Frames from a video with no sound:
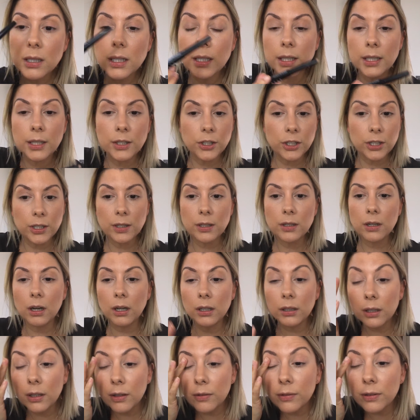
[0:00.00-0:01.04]
And it just
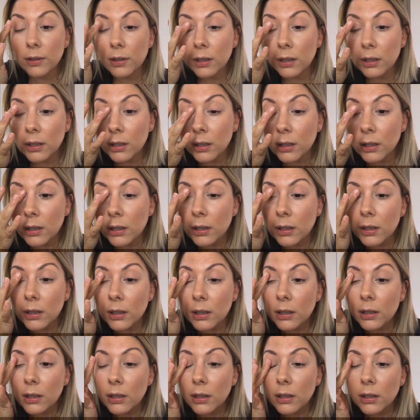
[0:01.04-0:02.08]
kind of
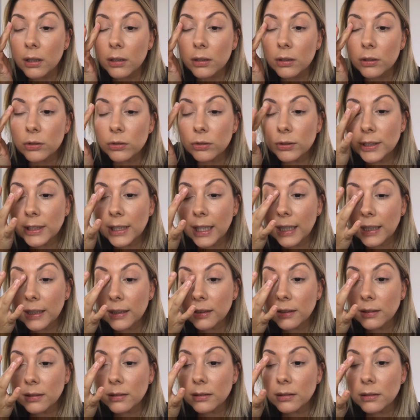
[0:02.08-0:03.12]

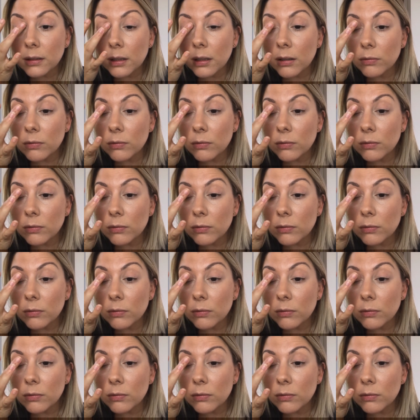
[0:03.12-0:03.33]
creates